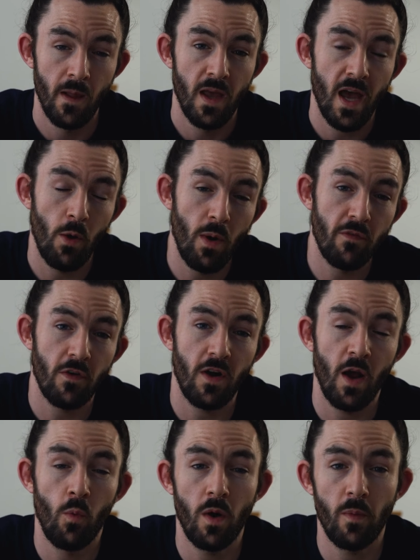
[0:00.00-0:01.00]
However,
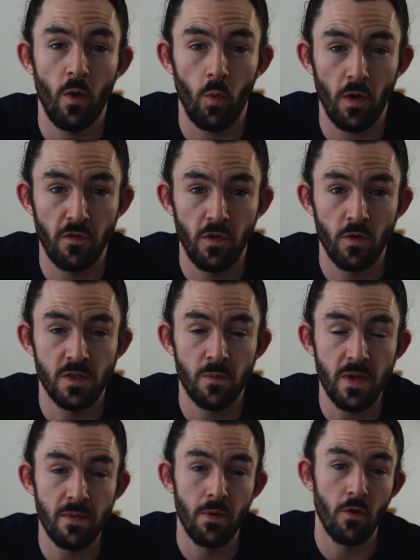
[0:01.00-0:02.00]
I want my workflow to
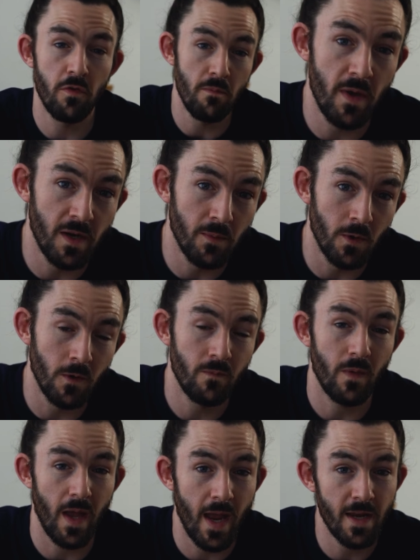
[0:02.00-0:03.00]
be both
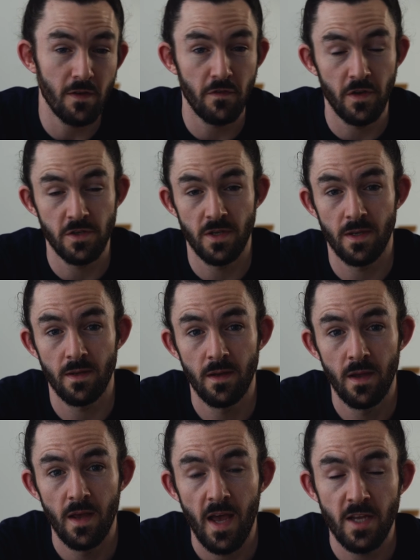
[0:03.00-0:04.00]
minimal and efficient.
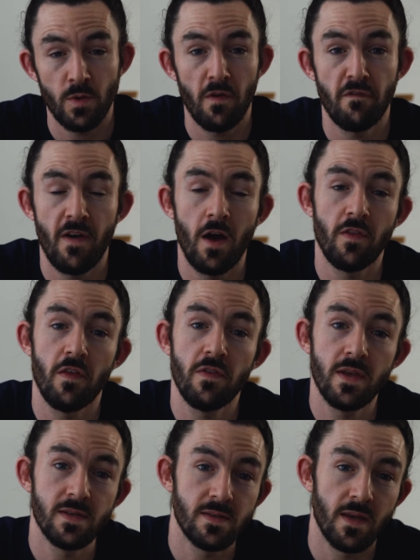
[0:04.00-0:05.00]
And so I found that
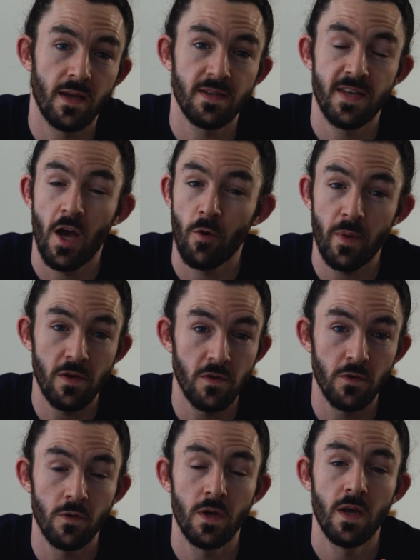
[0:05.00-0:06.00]
these things help me
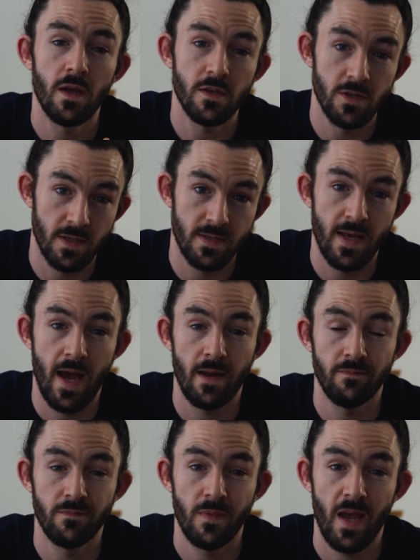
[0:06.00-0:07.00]
do just
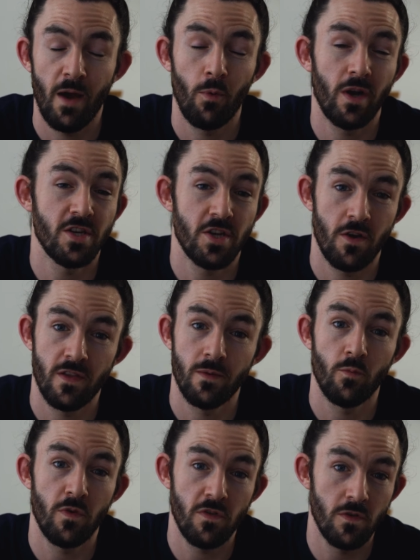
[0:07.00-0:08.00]
that. And I want to share
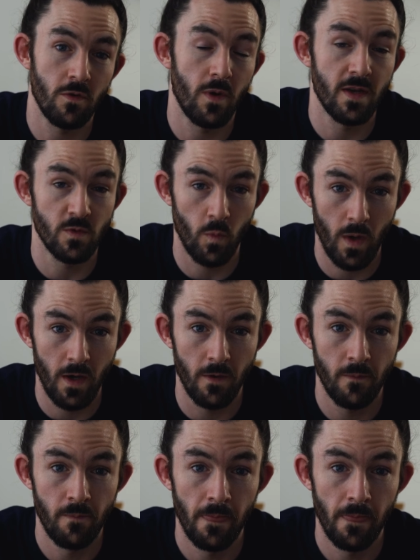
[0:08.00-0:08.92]
them with you as well.